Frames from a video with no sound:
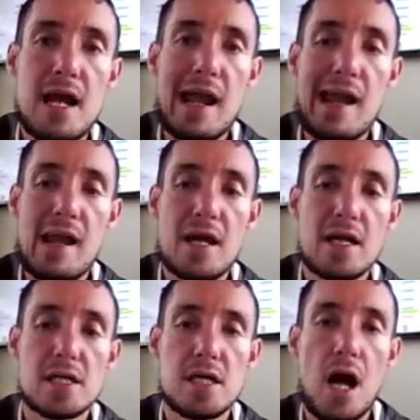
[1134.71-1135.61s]

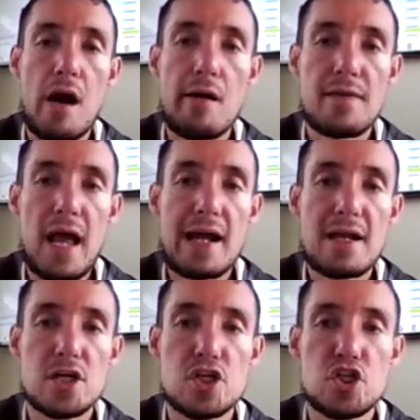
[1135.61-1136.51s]
and call that
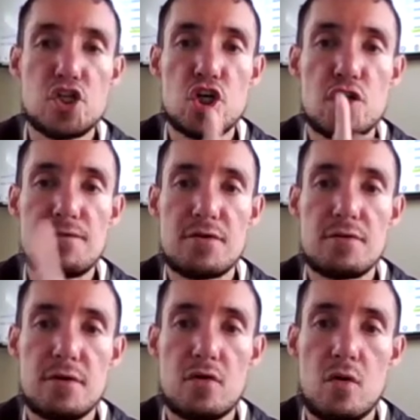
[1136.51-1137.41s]
a good for the
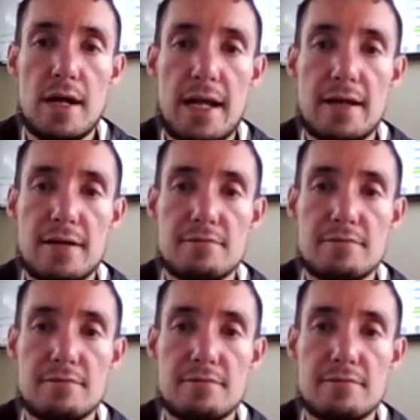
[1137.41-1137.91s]
recording.